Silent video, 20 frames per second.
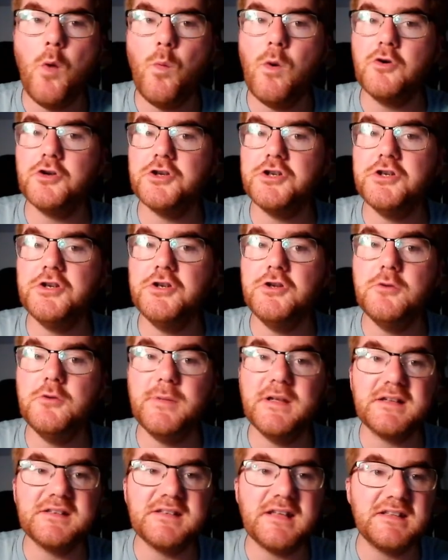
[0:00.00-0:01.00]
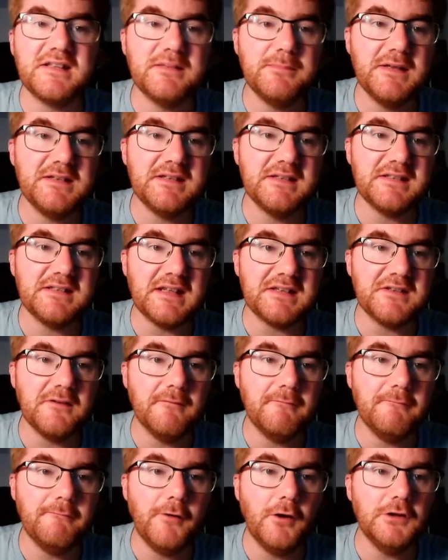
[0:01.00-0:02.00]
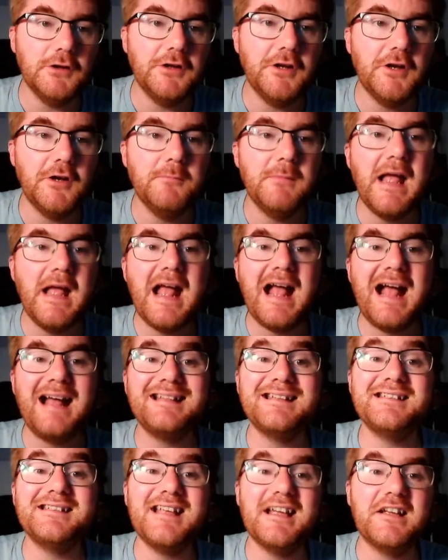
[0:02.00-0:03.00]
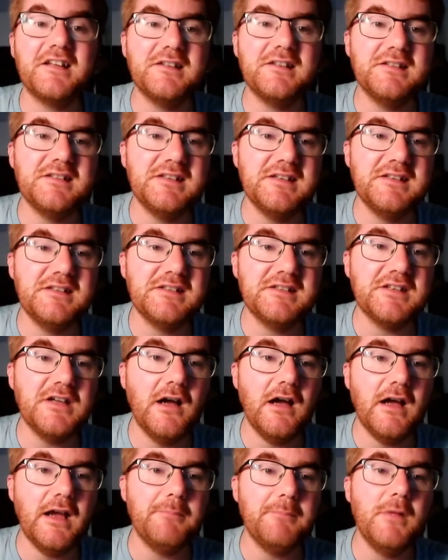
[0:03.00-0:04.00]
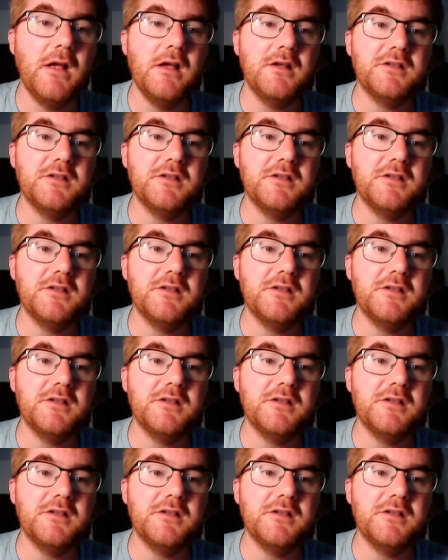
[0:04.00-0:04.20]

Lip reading: Well, cubic centimeters, that's a volume, and seconds is time.